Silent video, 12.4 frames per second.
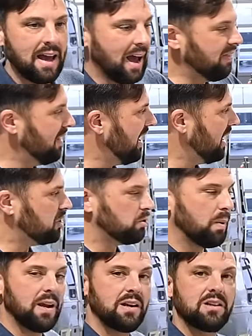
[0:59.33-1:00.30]
and the
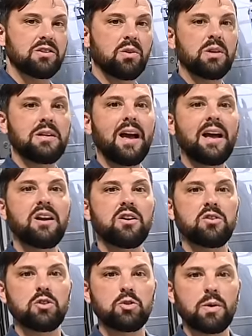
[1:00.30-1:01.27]
hitch weight is only
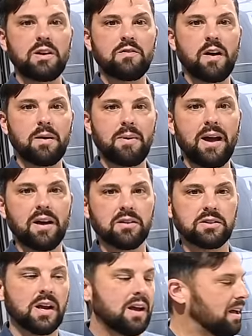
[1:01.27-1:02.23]
925 pounds.